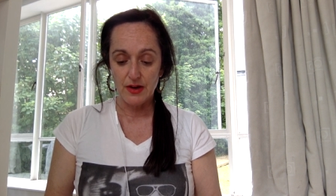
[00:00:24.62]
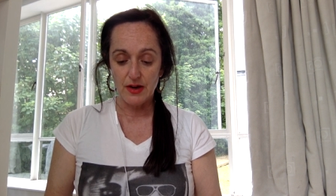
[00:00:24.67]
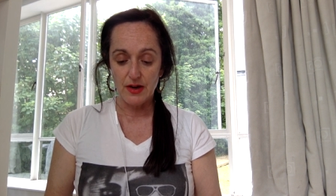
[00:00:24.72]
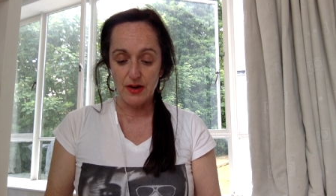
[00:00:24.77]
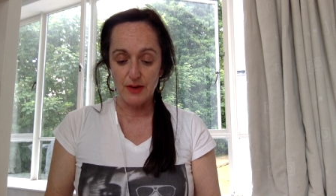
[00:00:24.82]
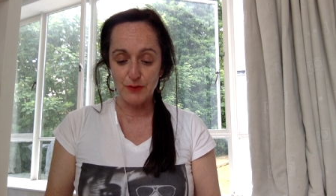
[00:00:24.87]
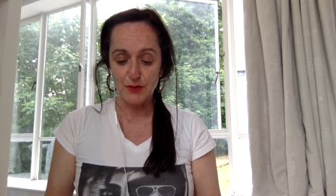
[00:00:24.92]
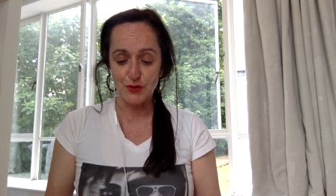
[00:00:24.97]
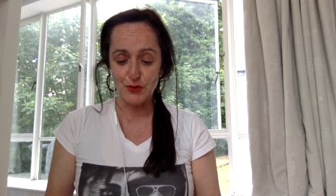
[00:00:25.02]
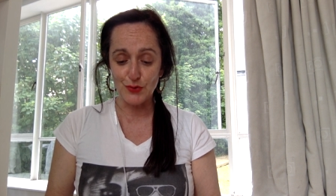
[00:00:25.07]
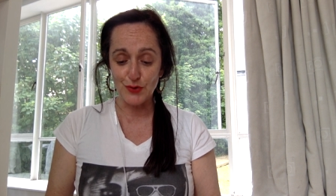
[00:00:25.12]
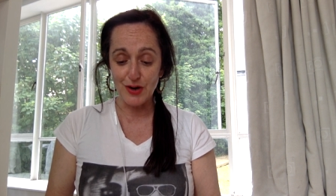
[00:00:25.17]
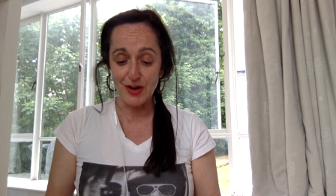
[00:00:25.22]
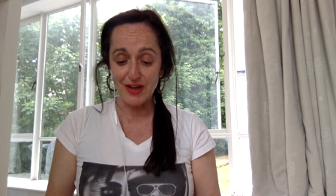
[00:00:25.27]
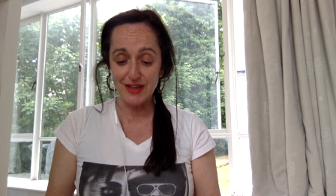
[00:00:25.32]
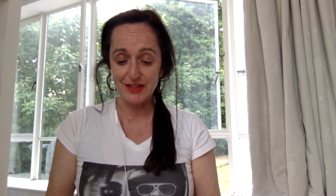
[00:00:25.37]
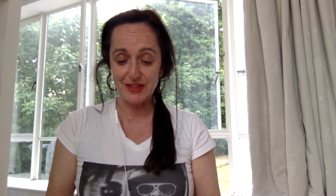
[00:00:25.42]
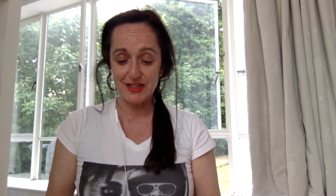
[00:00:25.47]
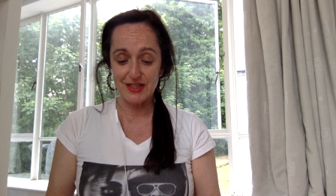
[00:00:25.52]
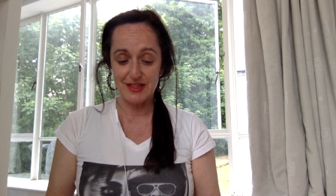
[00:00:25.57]
I'm
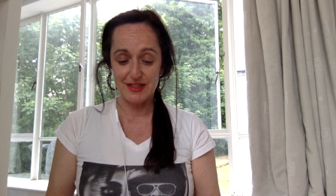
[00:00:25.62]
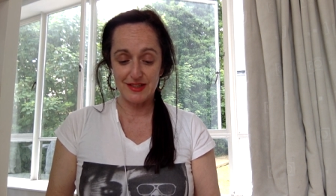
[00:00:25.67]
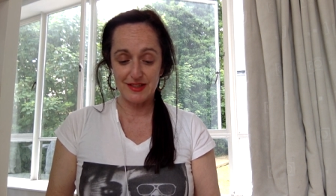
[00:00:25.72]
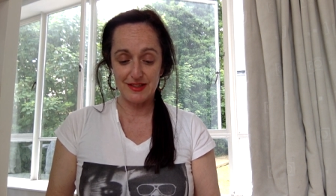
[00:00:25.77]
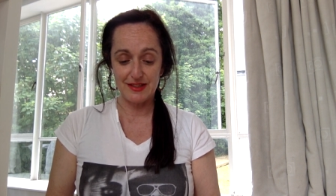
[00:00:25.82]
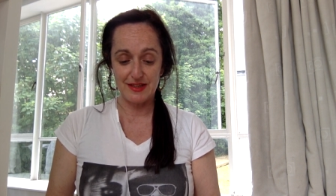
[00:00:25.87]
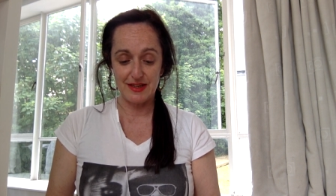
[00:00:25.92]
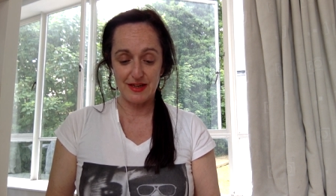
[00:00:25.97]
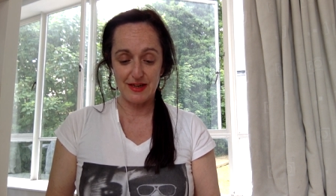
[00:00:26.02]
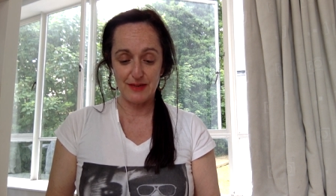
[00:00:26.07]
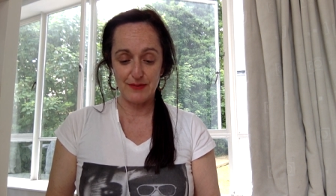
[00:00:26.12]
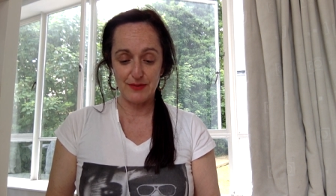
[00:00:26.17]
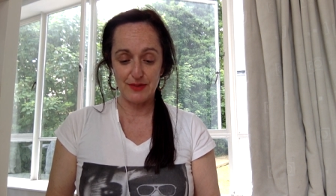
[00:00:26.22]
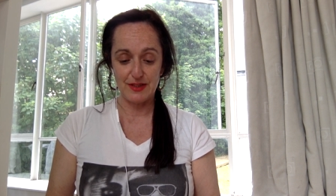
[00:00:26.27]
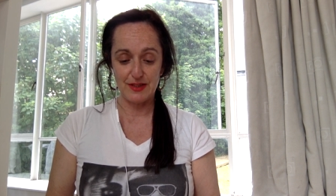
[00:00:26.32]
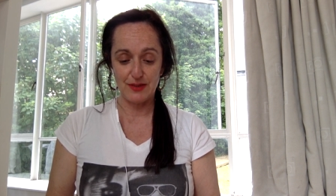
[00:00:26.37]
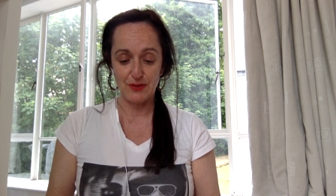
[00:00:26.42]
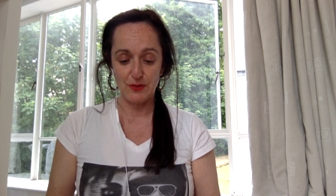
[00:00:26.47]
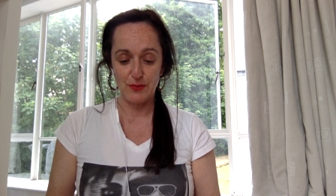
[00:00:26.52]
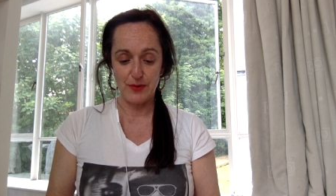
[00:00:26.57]
trying to understand every
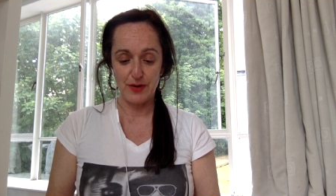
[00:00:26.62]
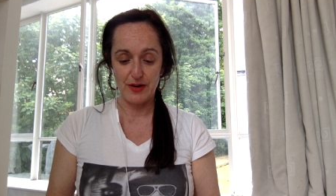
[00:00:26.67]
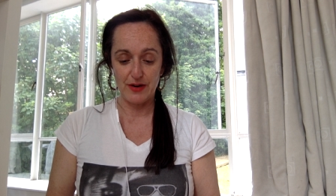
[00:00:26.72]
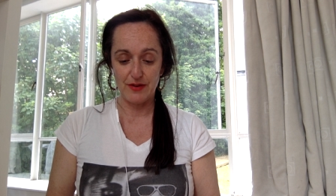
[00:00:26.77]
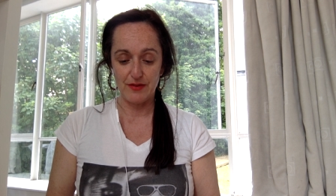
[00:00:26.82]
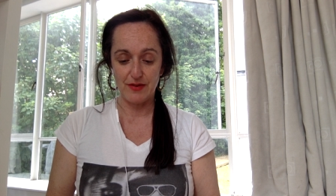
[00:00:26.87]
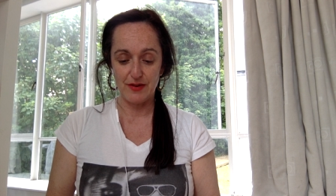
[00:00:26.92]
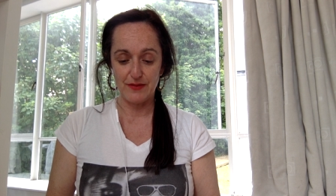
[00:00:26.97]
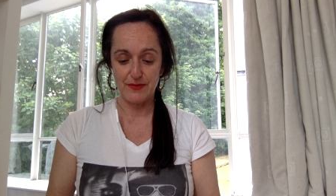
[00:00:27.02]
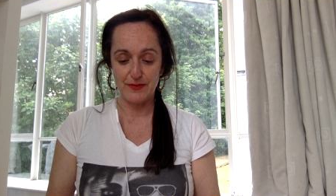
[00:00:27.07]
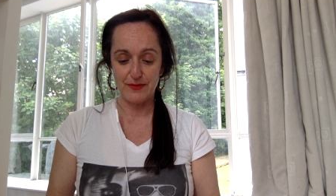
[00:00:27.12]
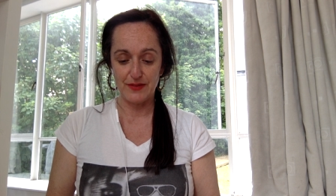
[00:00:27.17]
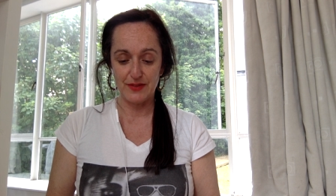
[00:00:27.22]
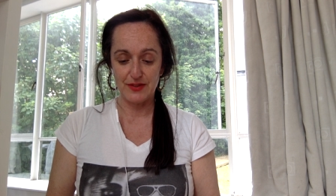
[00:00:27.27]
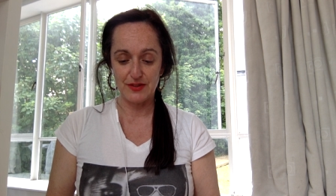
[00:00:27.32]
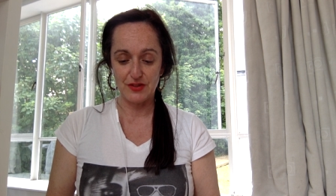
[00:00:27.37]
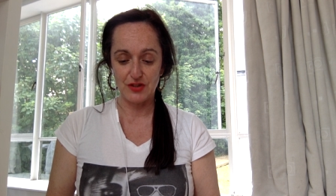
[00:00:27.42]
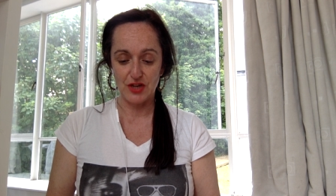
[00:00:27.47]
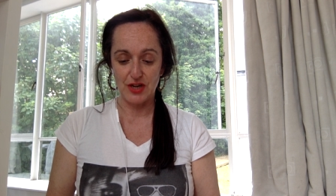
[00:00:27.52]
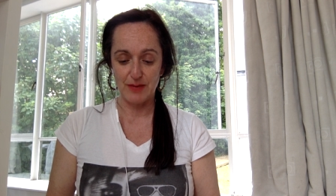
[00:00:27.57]
single paragraph of
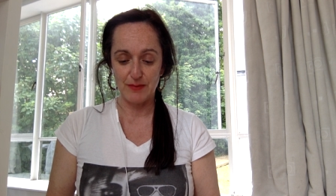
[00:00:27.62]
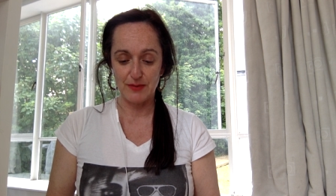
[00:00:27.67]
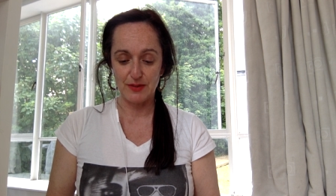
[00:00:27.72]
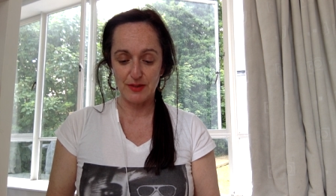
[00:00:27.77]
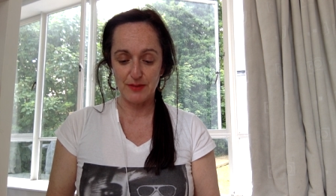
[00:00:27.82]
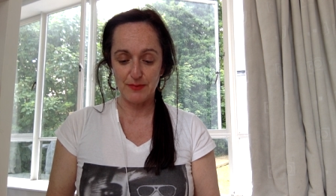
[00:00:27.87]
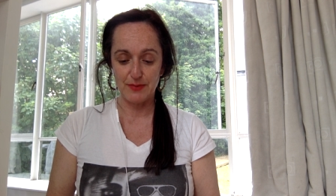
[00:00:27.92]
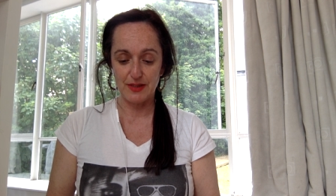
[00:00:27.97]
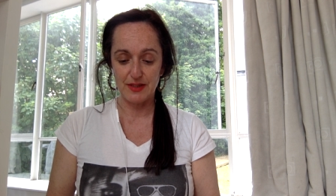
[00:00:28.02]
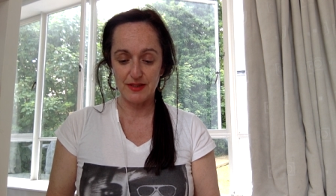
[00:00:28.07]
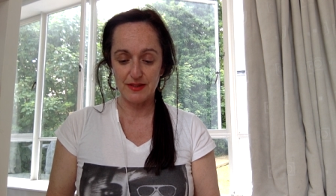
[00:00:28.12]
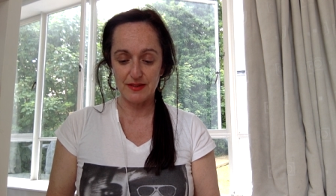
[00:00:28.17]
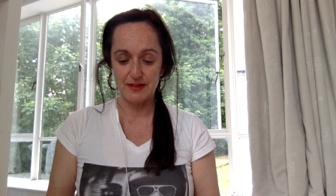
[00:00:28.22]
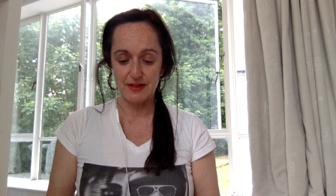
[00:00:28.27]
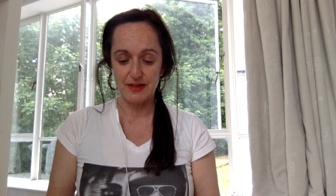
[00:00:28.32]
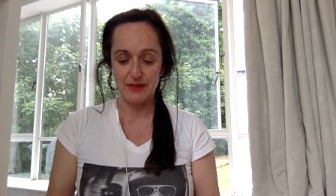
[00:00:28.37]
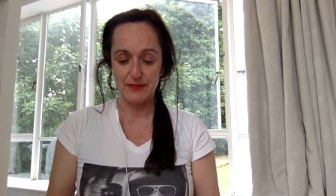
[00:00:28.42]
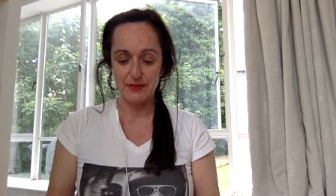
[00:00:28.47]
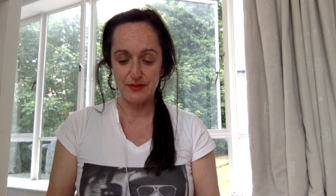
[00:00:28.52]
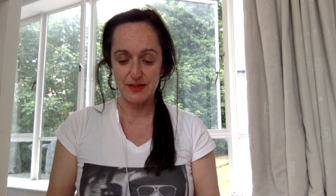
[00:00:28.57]
this chapter because
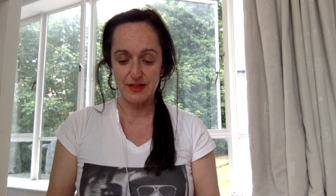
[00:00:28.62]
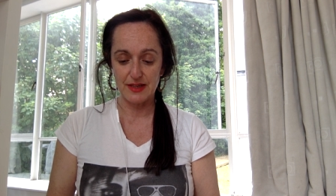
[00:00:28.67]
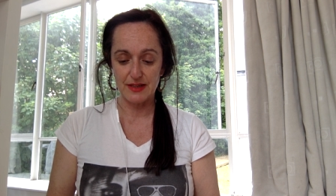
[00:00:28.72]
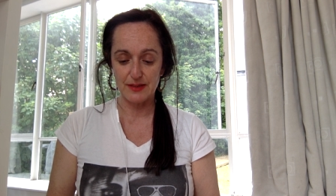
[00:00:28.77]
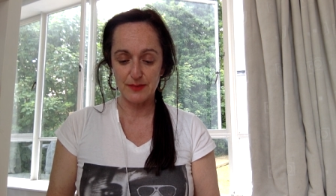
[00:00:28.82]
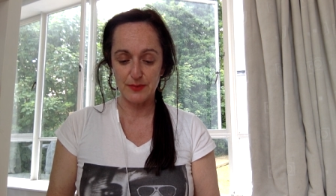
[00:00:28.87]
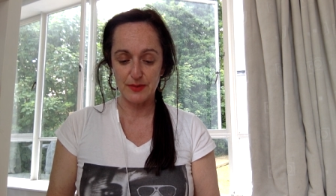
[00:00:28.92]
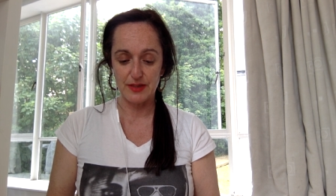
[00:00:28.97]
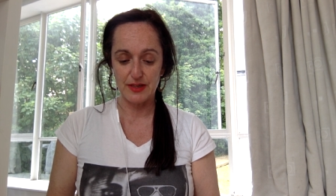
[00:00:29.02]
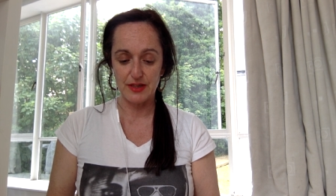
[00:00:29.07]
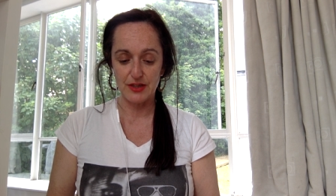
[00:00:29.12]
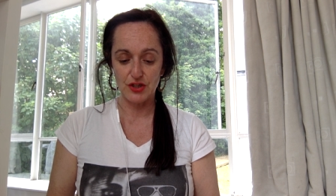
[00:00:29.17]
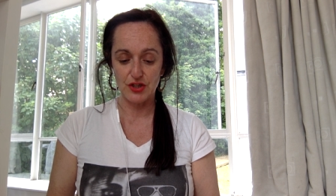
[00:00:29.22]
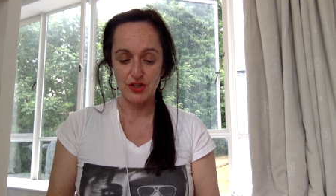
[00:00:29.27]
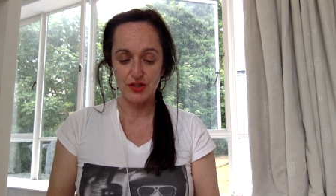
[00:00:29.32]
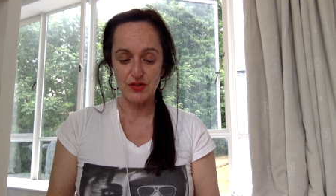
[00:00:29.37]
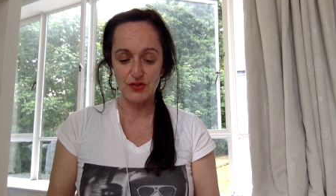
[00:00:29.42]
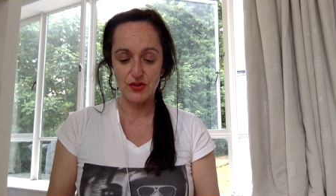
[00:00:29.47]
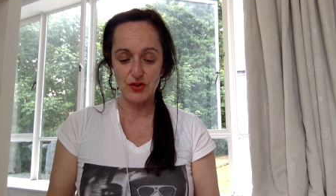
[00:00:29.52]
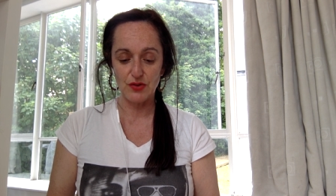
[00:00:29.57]
Neville's
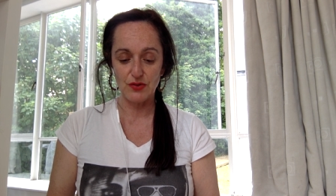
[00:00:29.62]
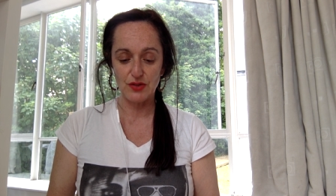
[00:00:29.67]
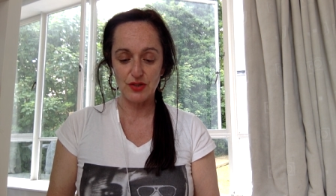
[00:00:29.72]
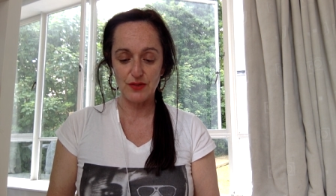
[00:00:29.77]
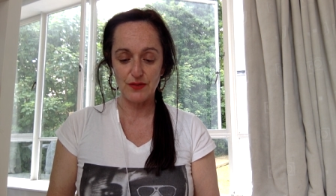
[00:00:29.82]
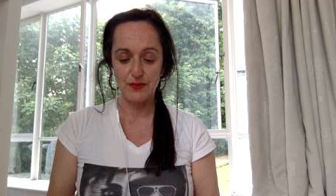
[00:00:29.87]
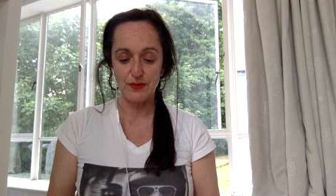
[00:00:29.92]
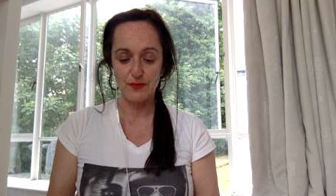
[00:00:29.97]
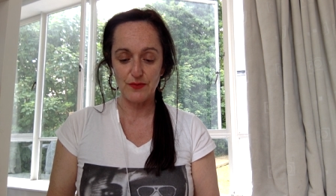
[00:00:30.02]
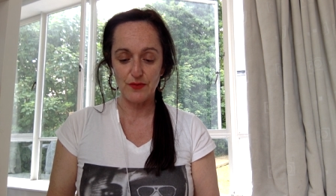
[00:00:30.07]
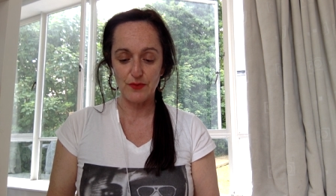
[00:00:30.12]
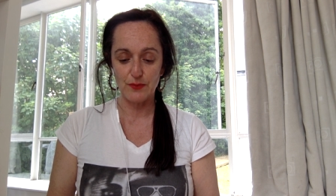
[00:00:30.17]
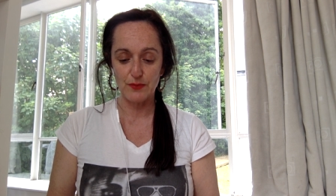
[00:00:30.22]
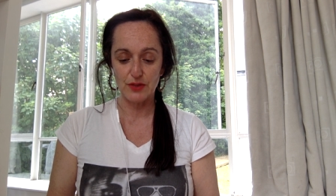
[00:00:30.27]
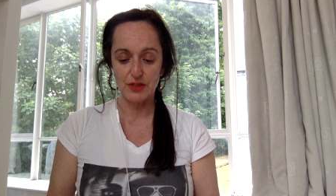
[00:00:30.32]
explanation is so different from